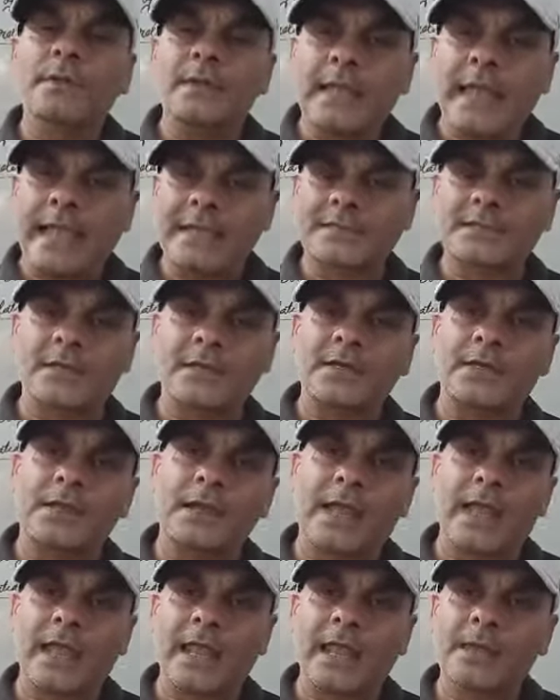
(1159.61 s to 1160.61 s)

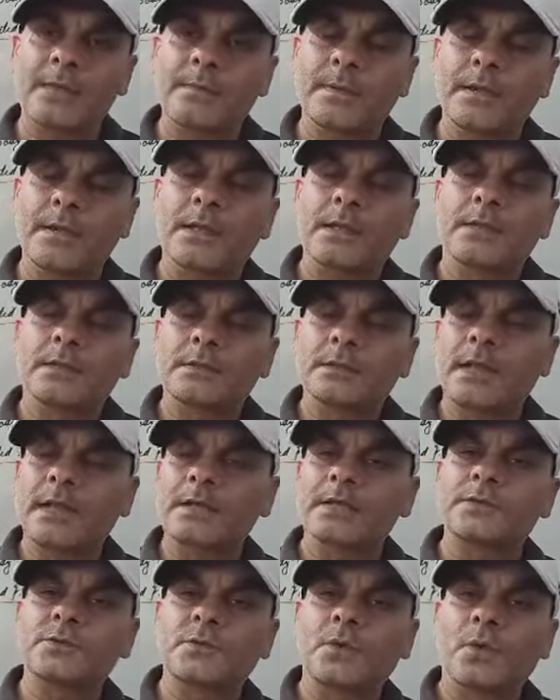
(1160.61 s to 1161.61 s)
external help,
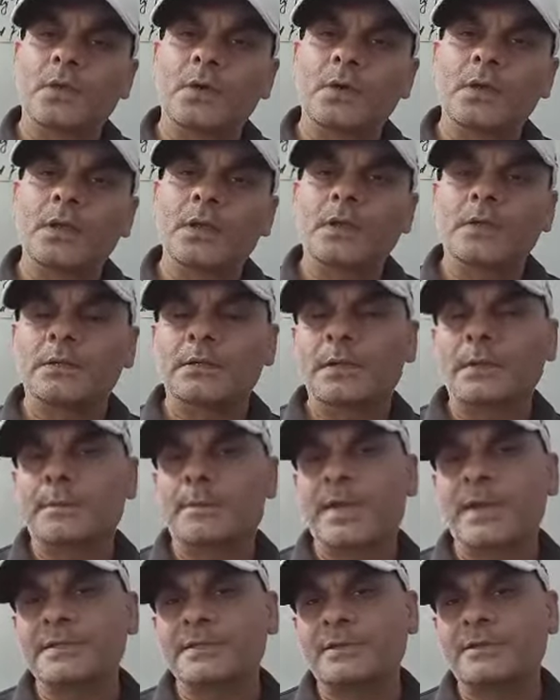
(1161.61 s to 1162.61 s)
that is called the
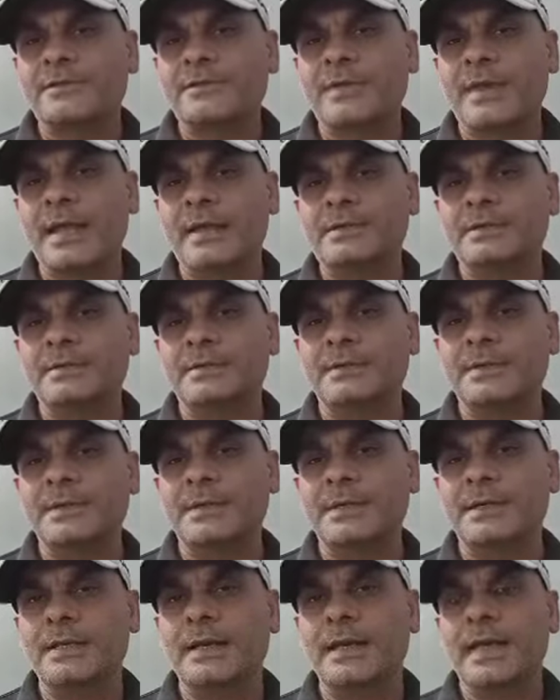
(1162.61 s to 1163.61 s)
passive
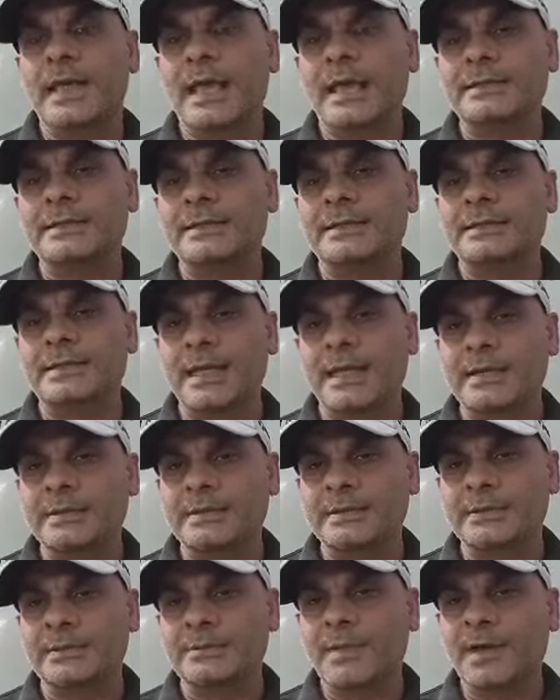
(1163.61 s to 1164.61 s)
flexibility exercise,
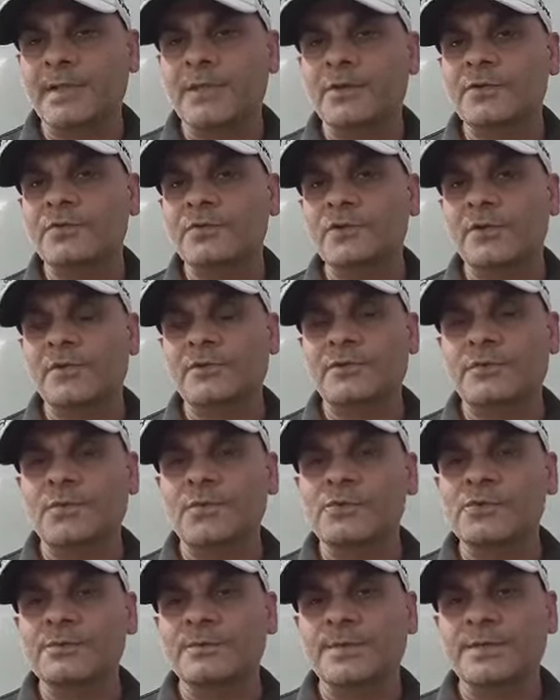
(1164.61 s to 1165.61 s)
by the use of
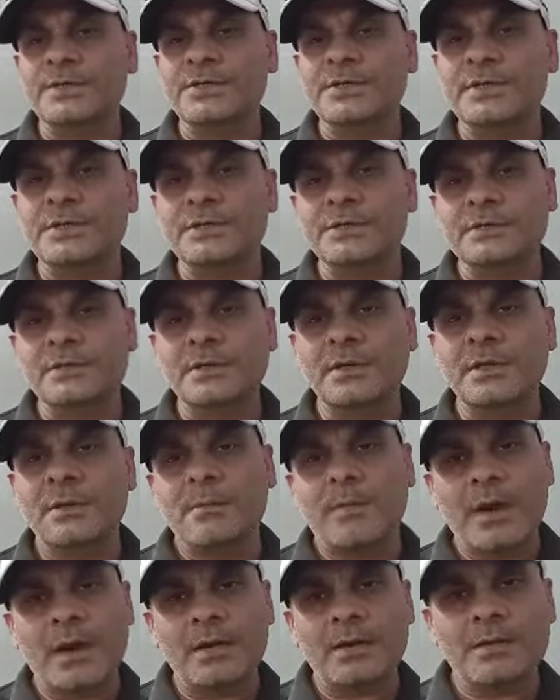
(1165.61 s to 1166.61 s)
tools, machines,
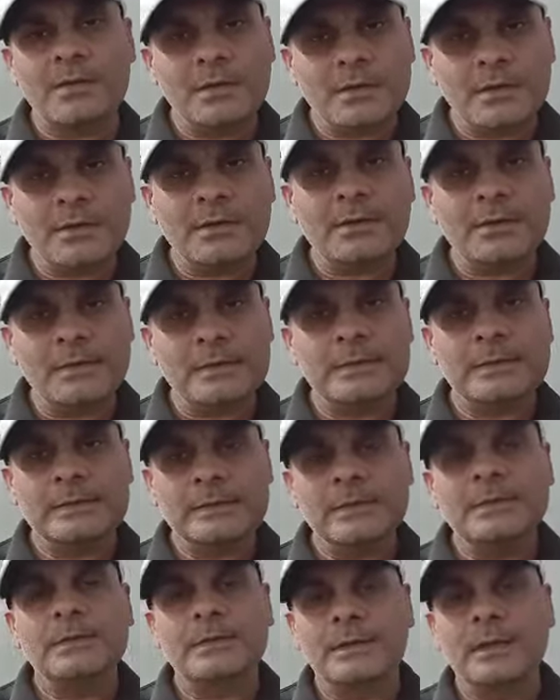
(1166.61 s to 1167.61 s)
partner,
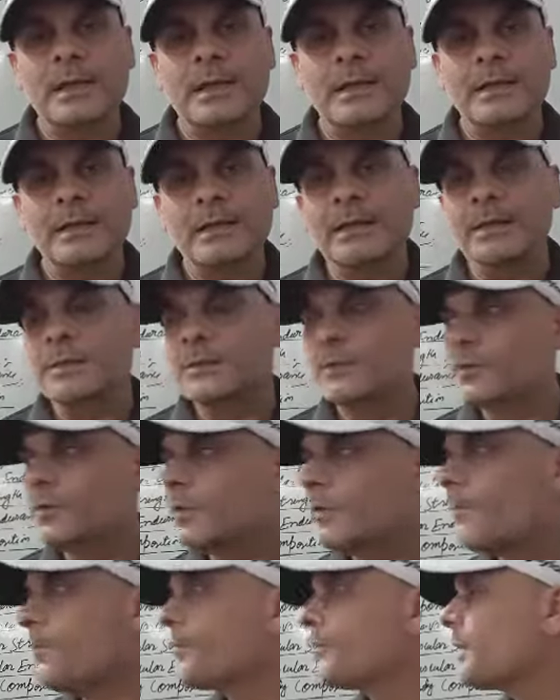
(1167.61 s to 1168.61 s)
right?
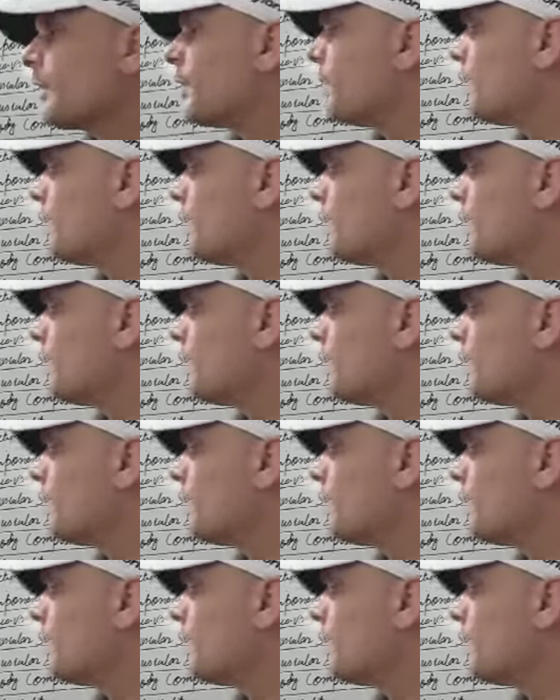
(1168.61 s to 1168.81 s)
So